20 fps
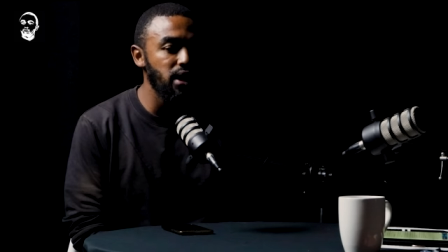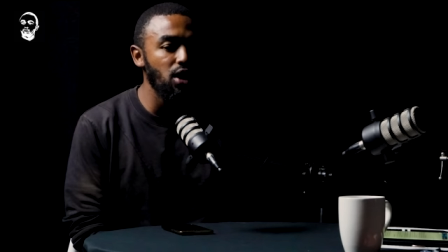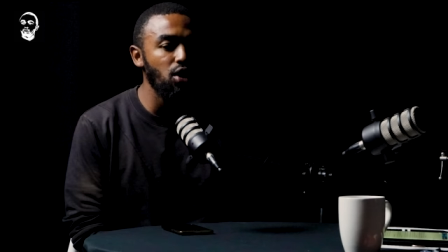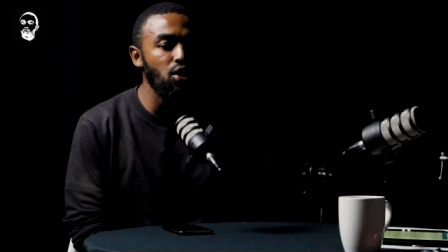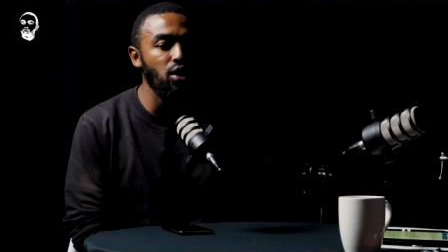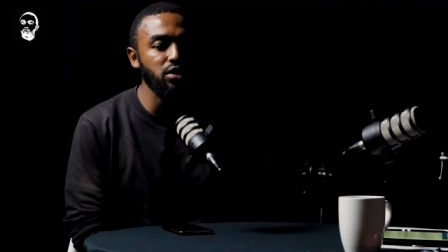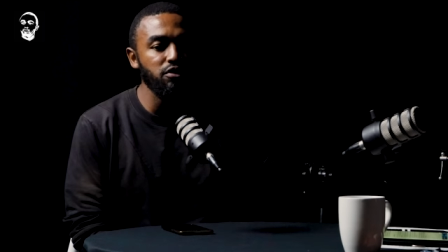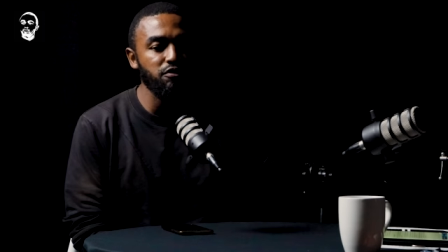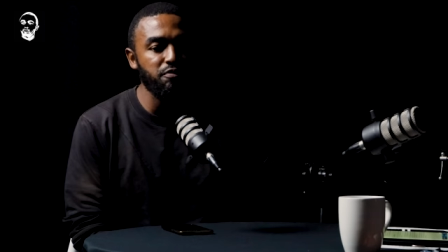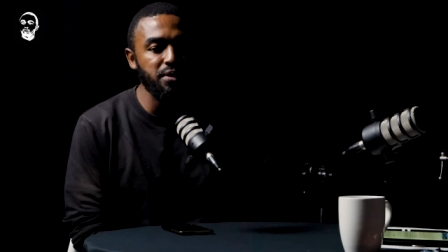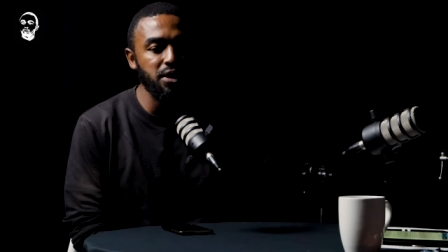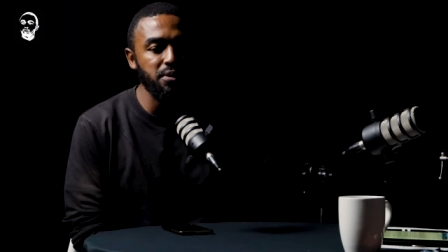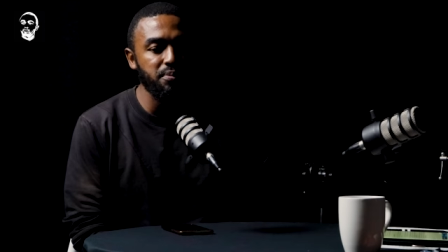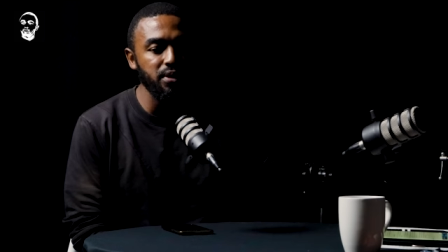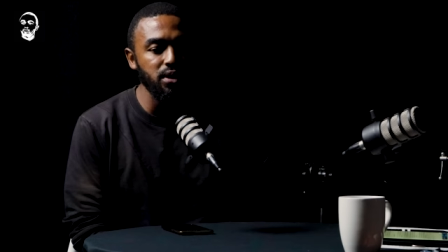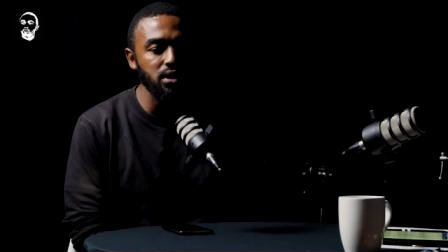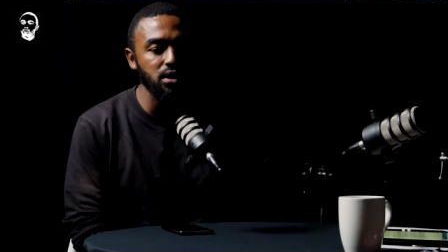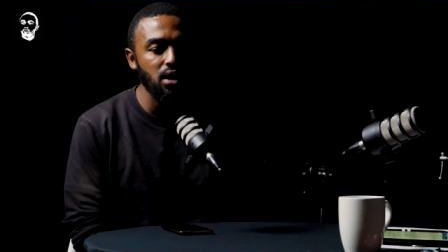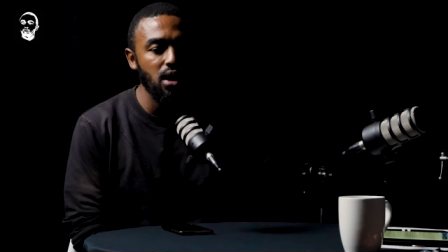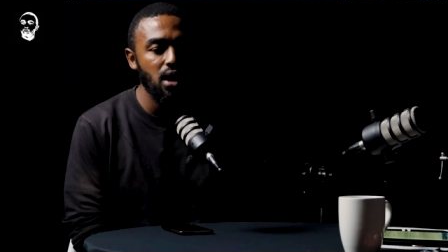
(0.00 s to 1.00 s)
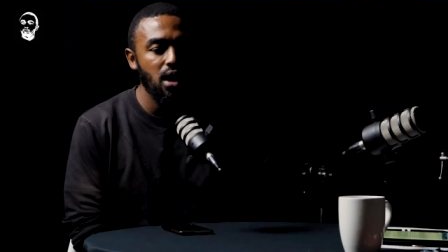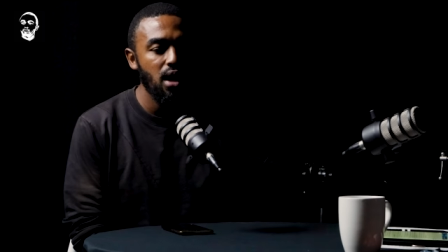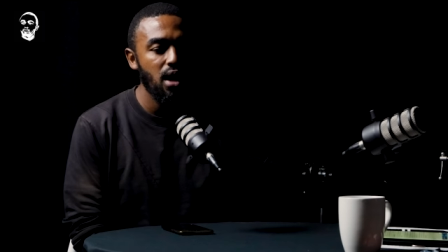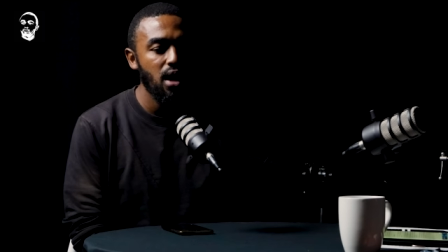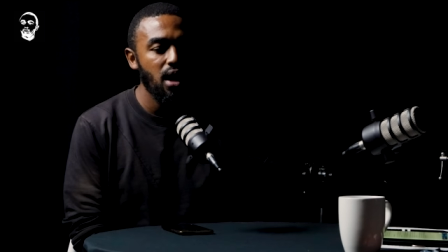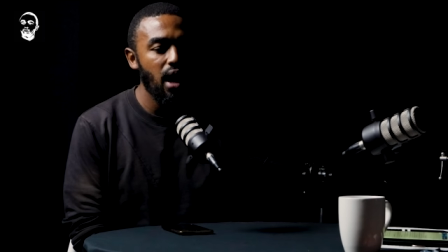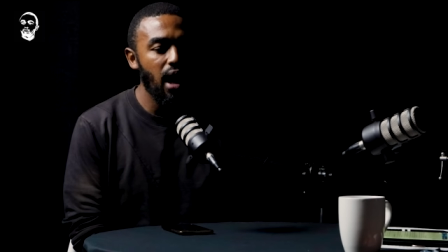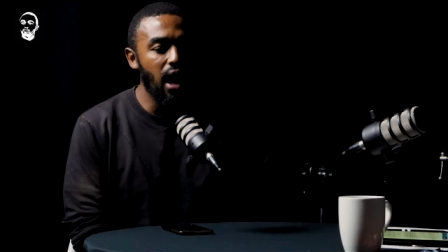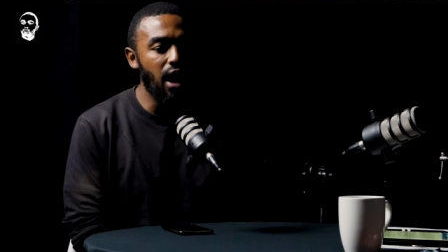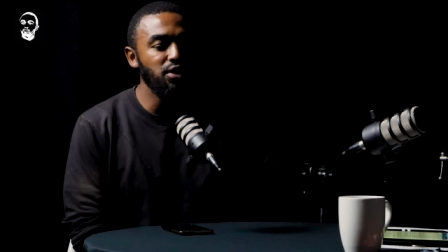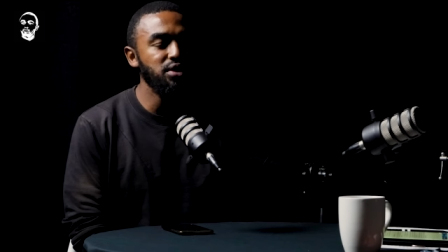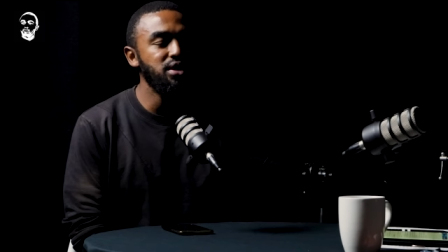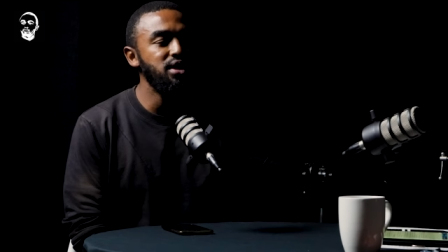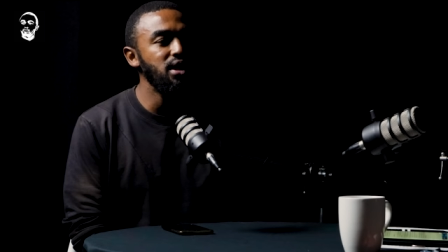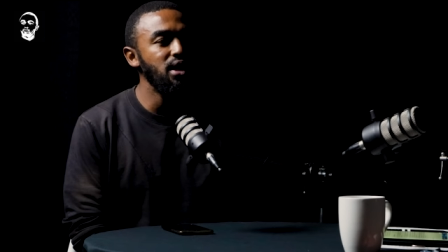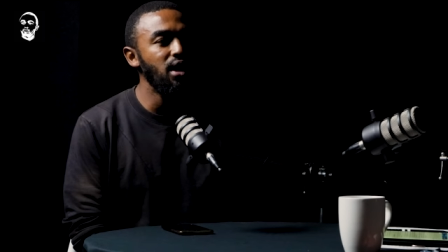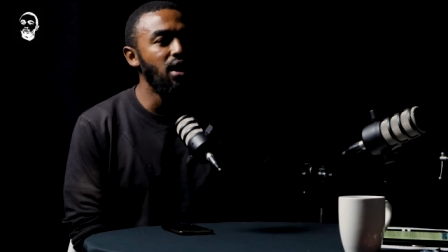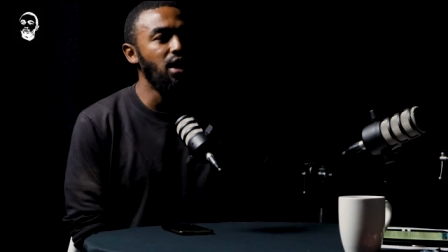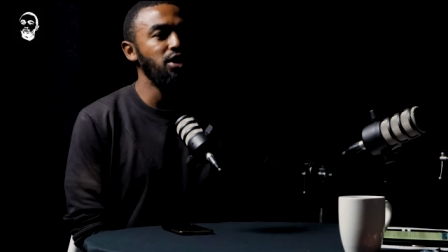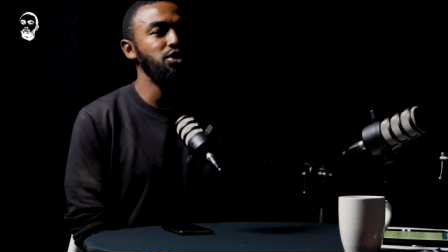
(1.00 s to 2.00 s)
And a lot of people
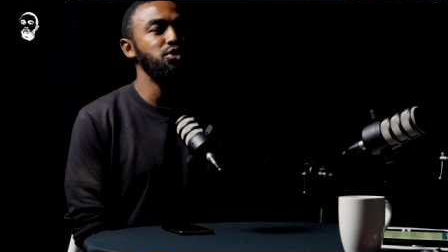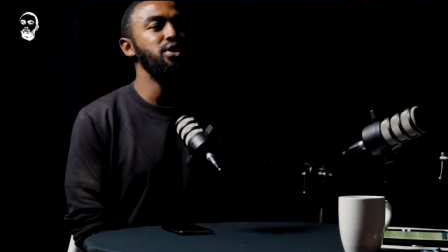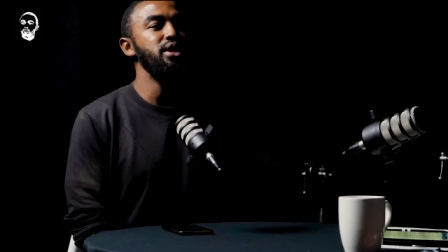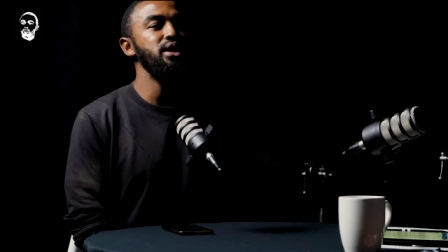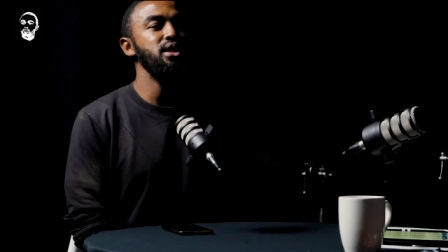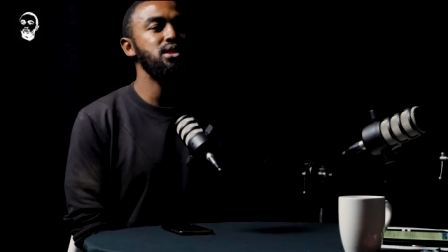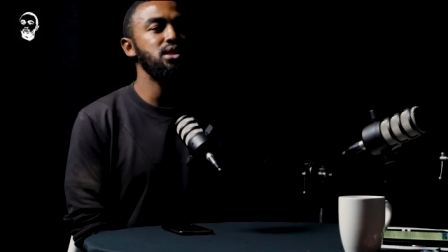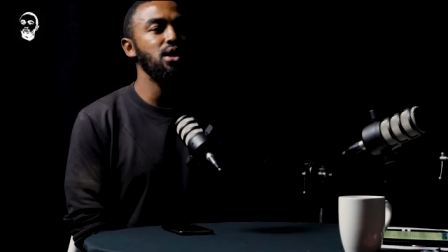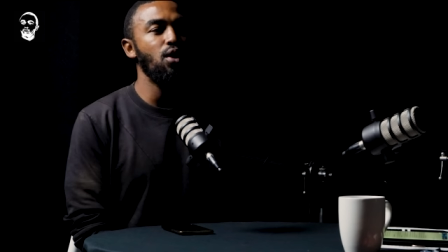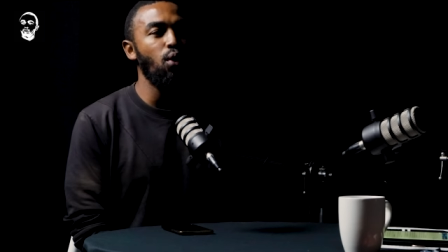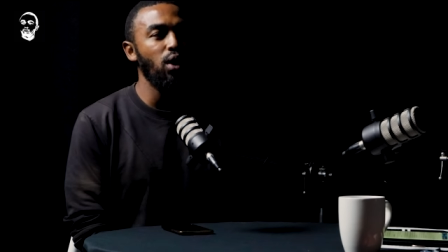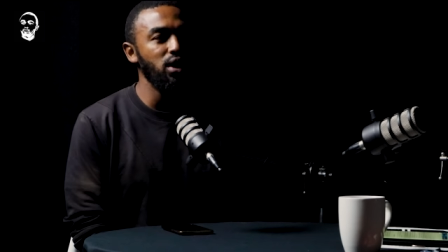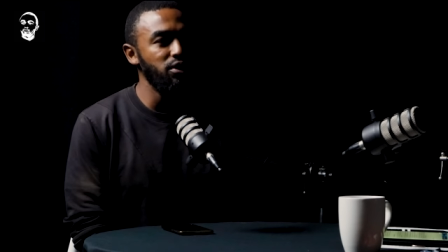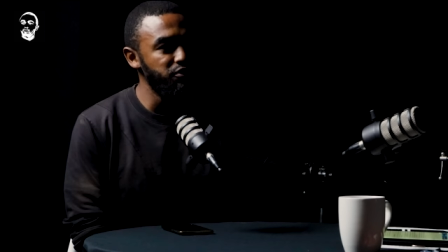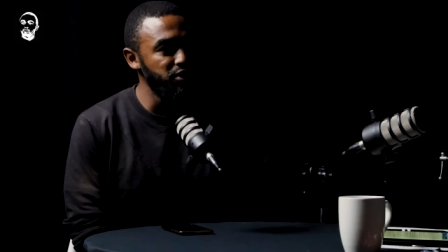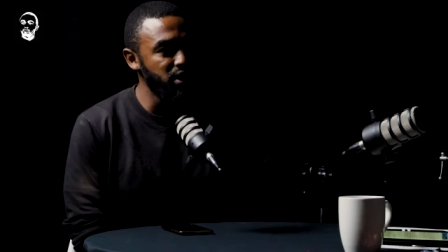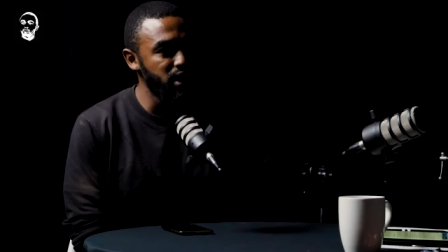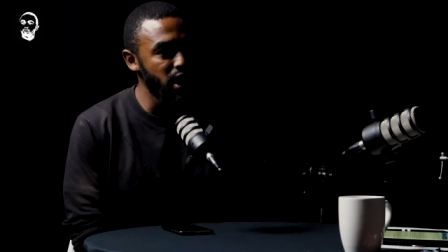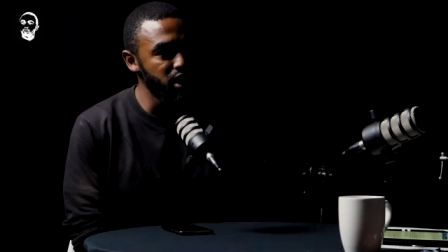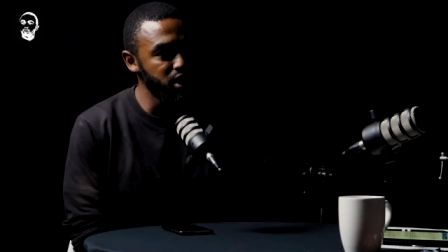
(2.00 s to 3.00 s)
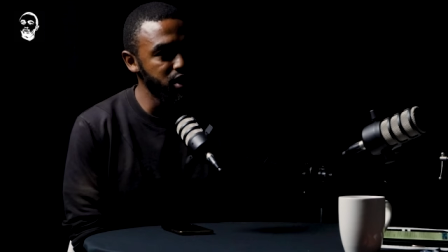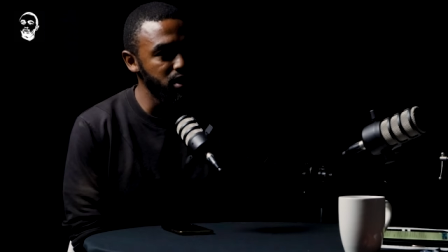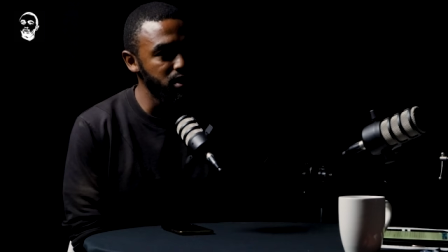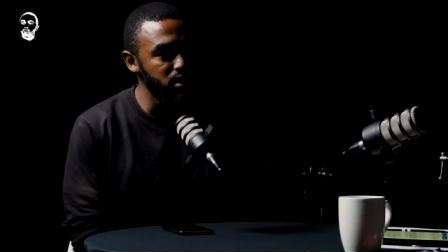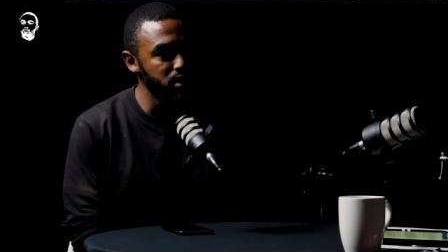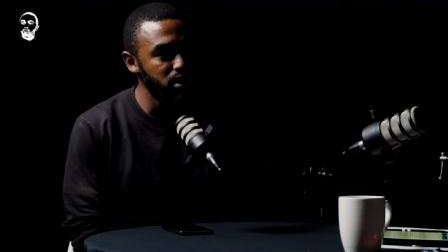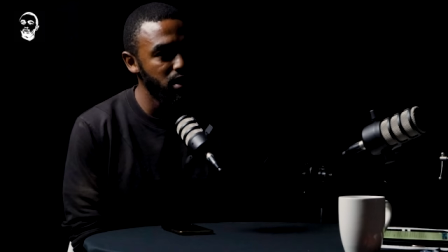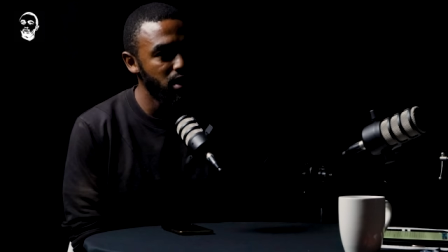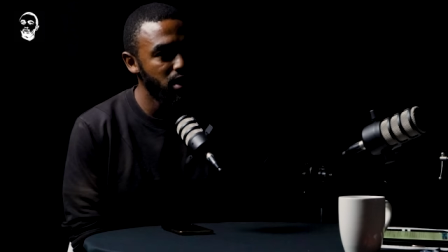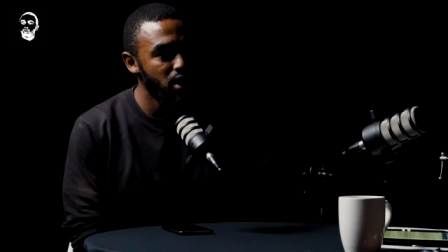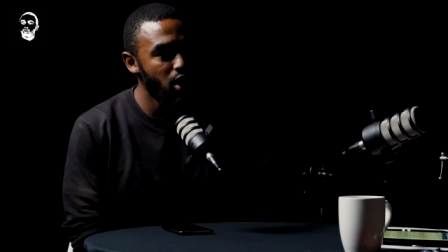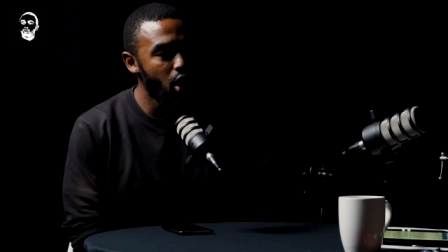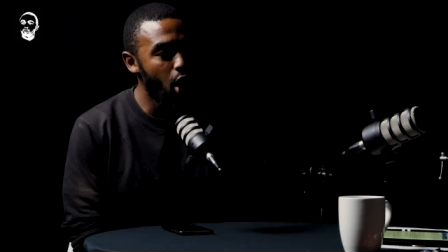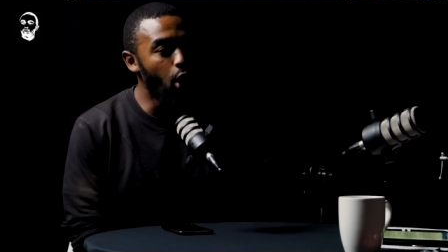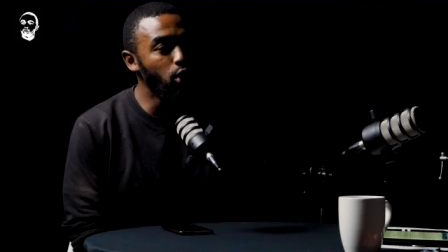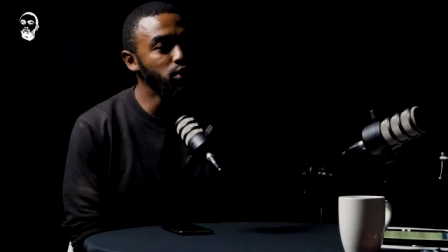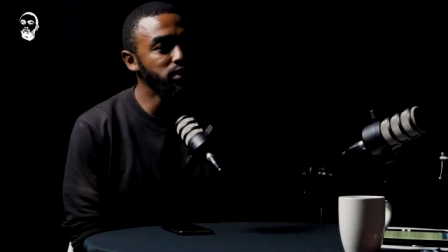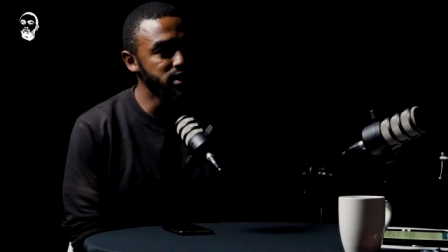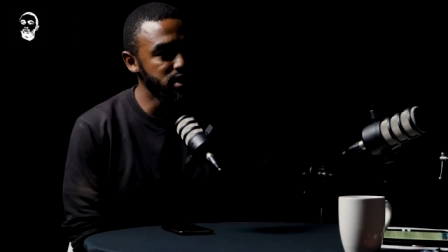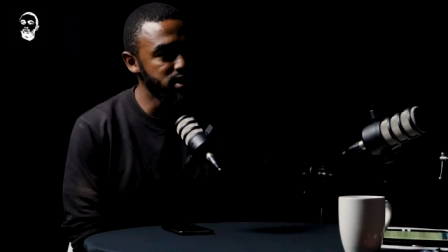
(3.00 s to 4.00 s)
out there are UNISA qualification
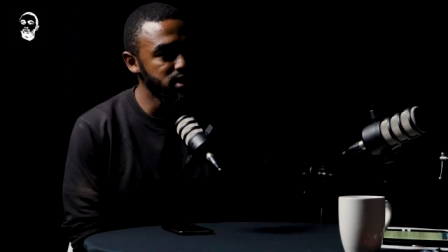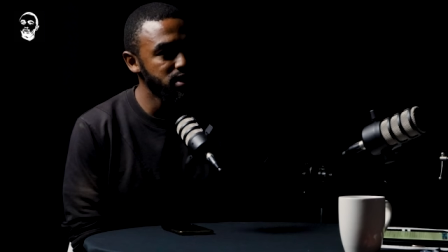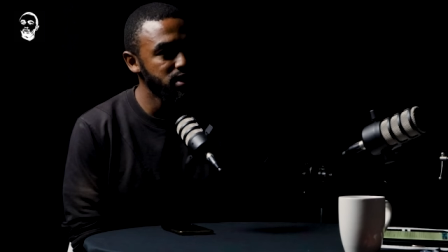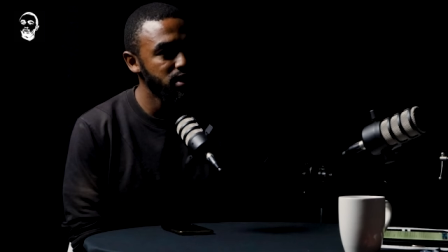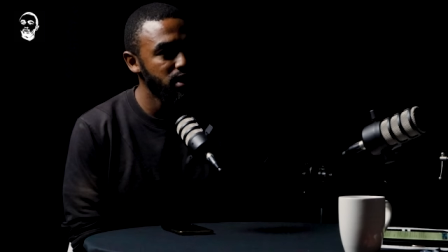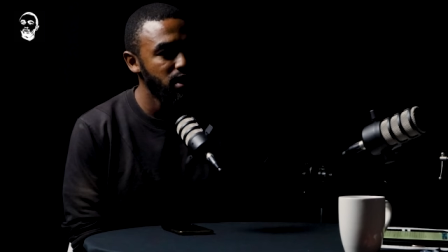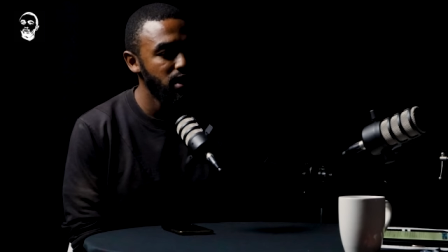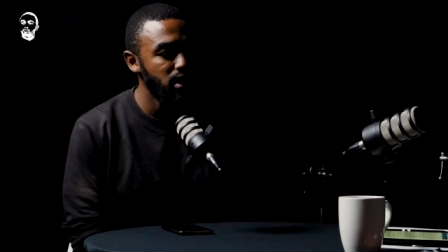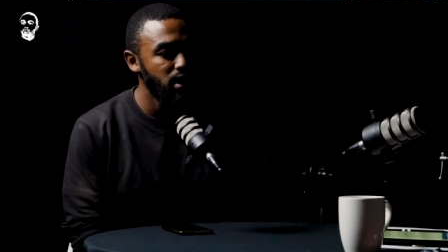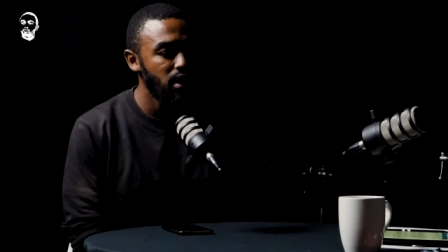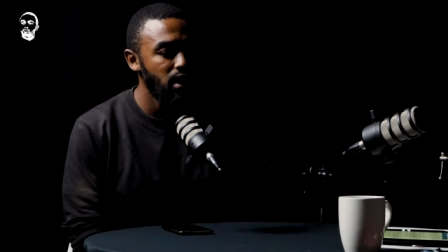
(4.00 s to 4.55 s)
holders.